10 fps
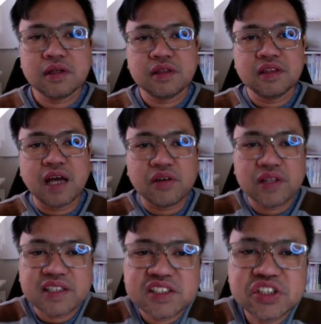Now
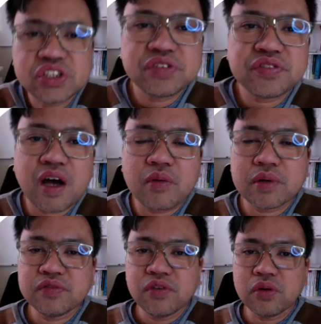let us shift our
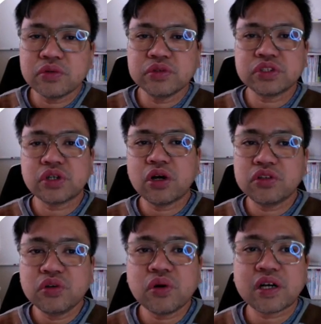focus on
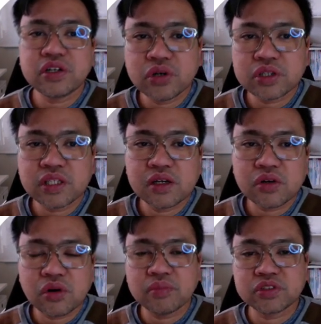eukaryotic
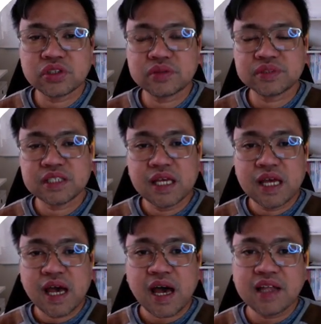chromosomes.
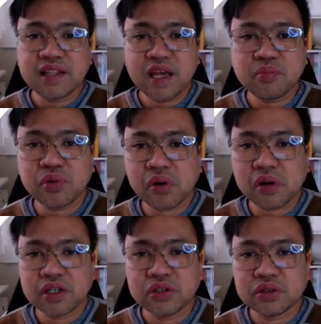Unlike
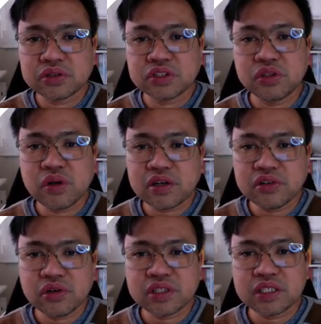prokaryotes,
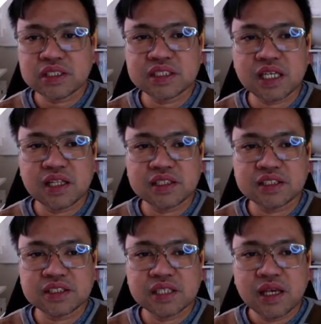eukaryotic cells